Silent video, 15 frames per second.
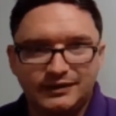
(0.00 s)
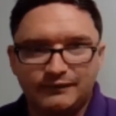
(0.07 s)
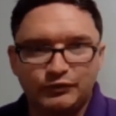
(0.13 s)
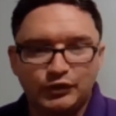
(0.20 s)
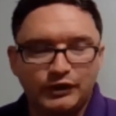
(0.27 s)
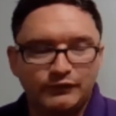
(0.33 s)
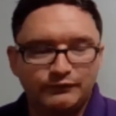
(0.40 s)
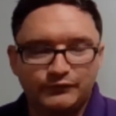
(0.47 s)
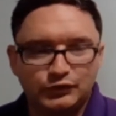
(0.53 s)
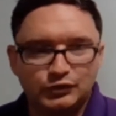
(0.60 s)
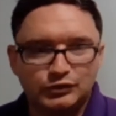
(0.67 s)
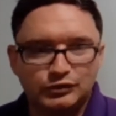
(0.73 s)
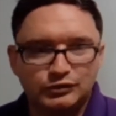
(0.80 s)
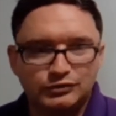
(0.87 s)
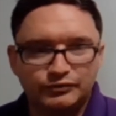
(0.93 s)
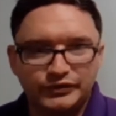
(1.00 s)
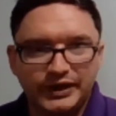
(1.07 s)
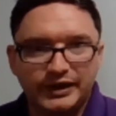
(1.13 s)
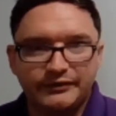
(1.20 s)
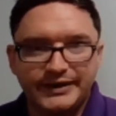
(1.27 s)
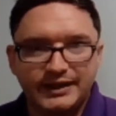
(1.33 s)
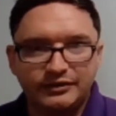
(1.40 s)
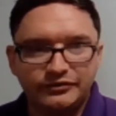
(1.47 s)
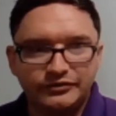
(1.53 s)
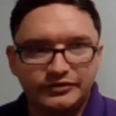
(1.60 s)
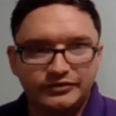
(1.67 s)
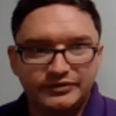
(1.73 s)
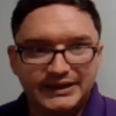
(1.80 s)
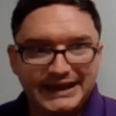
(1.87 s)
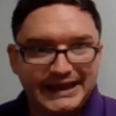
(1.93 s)
If not for data
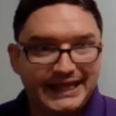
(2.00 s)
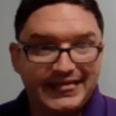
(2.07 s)
analysis,